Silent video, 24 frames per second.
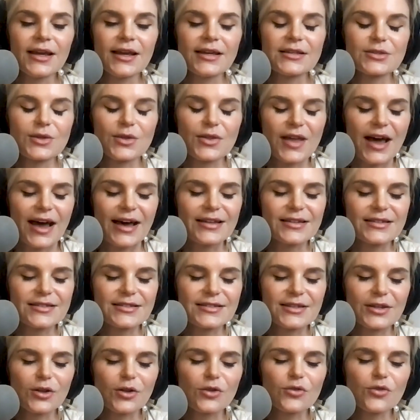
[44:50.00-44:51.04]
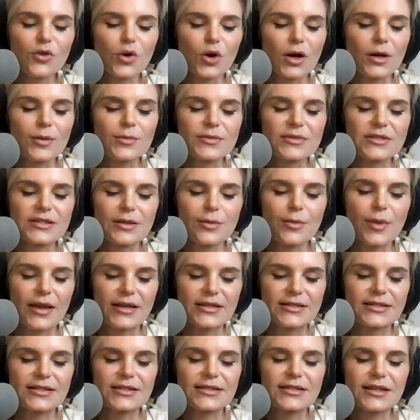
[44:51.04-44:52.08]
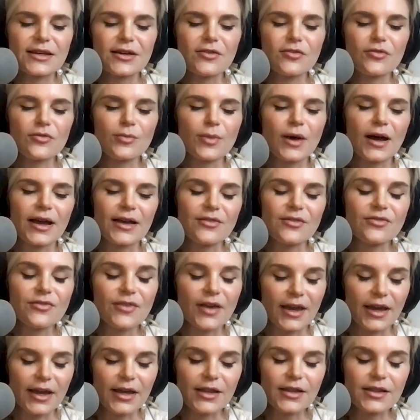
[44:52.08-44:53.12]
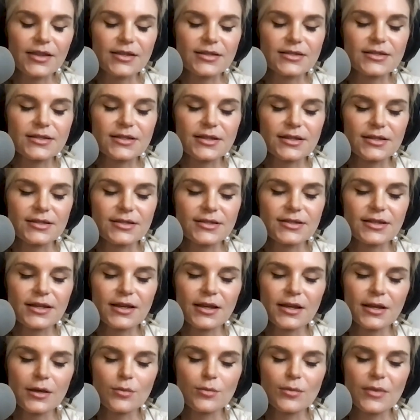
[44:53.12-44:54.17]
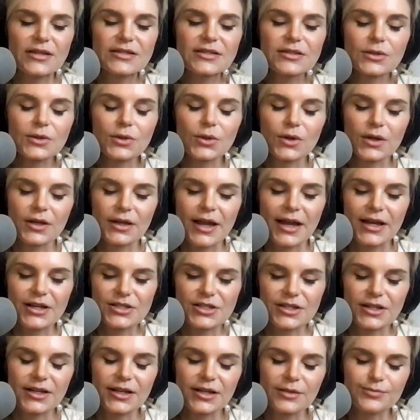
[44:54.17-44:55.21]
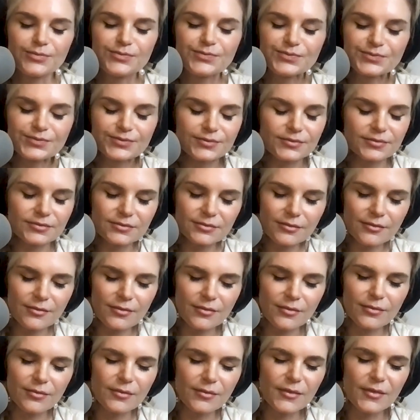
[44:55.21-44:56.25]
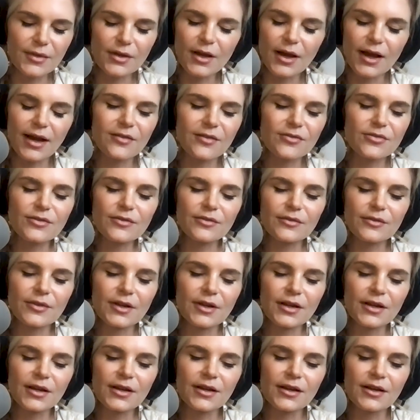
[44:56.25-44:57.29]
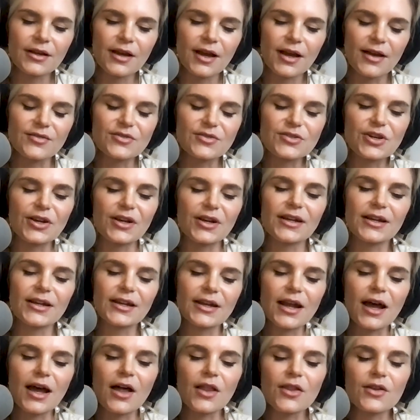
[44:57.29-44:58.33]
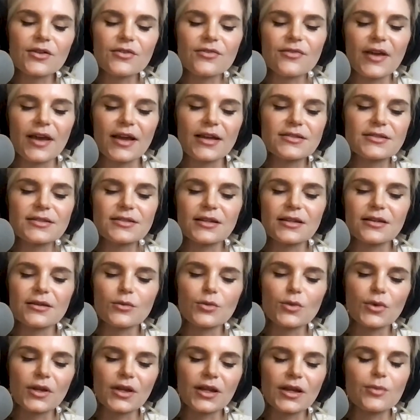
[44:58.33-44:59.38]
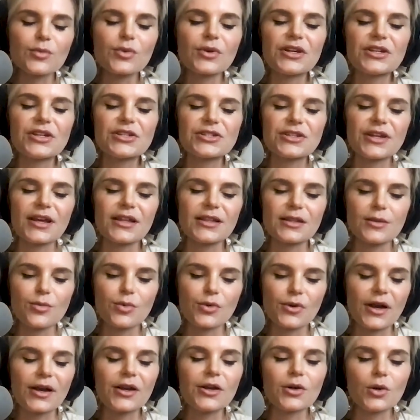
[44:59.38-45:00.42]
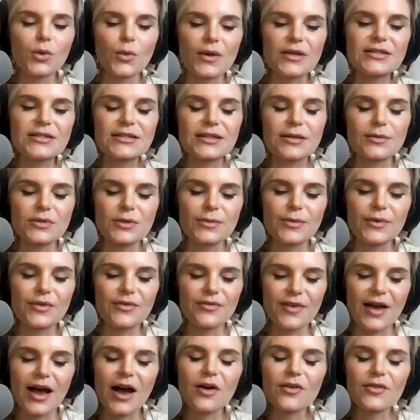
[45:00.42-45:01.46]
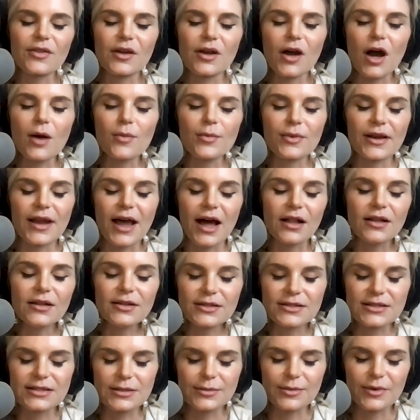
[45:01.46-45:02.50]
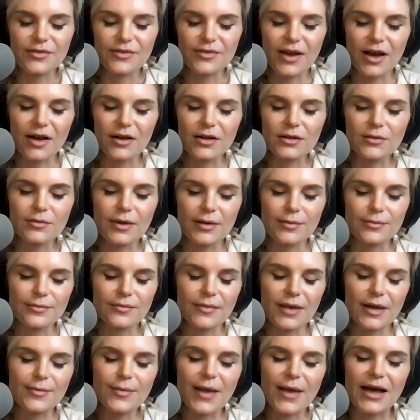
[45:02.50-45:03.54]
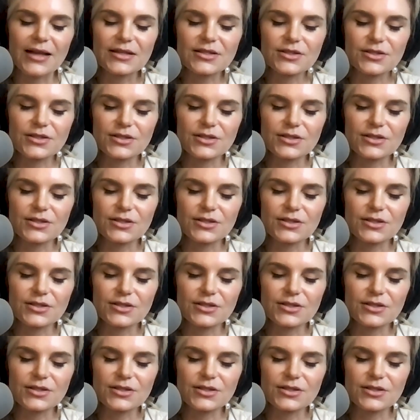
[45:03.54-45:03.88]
So that still forms the basis of my faith, is this mystical connection. And I've journeyed in other faiths and really appreciate the perennial wisdom to be found, the commonalities to be found. My master's